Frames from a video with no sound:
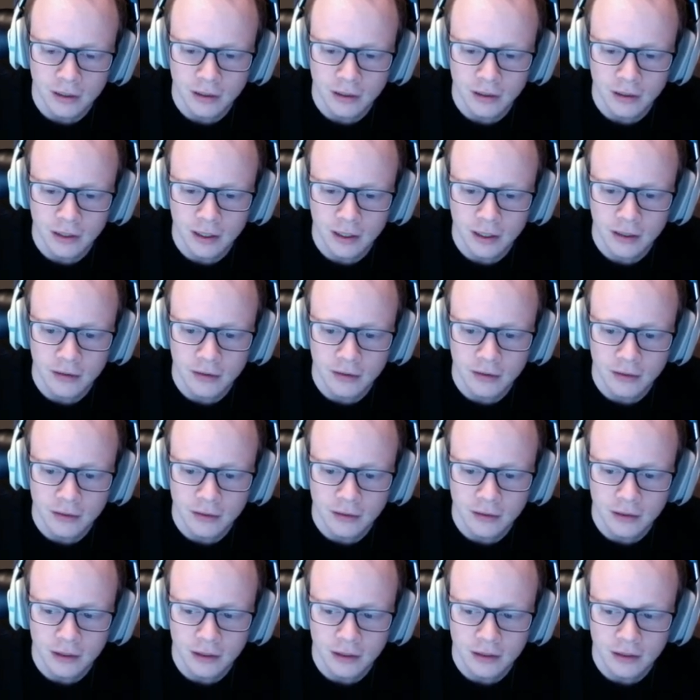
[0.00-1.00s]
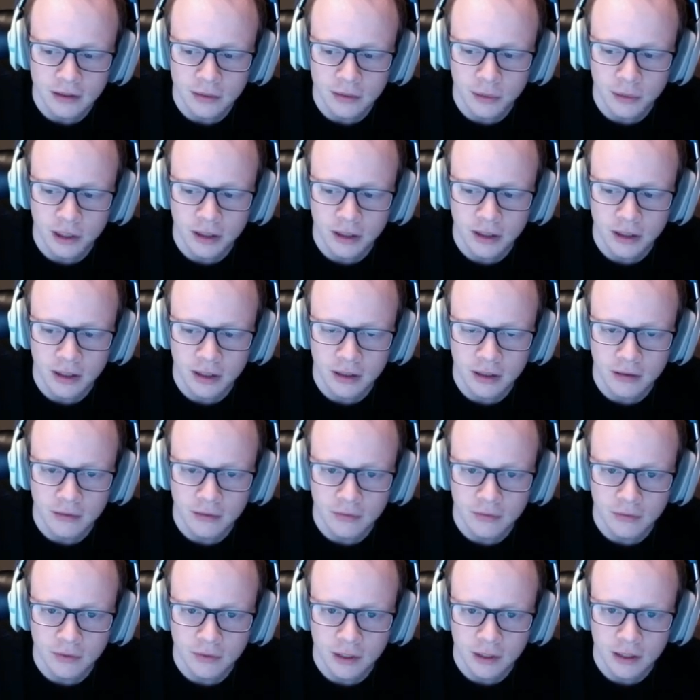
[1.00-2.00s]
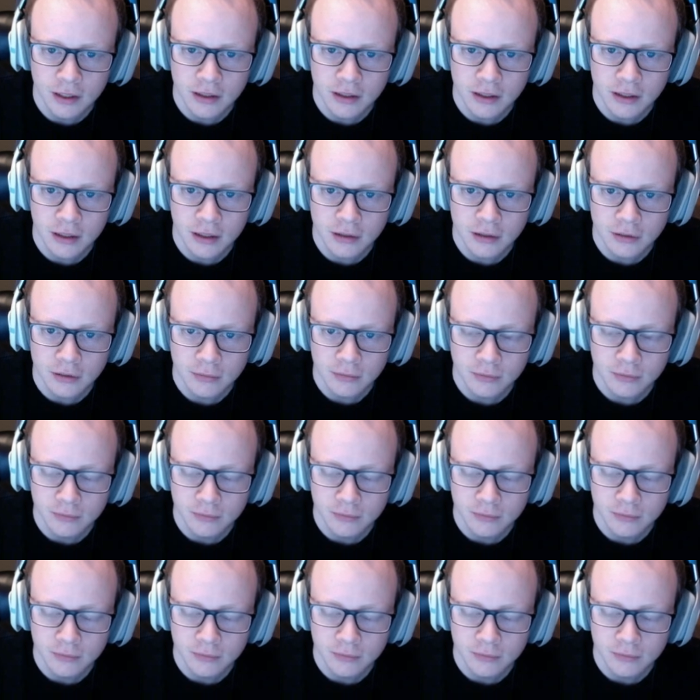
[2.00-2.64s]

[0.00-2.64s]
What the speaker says: Yeah, that's about it. Thanks, guys.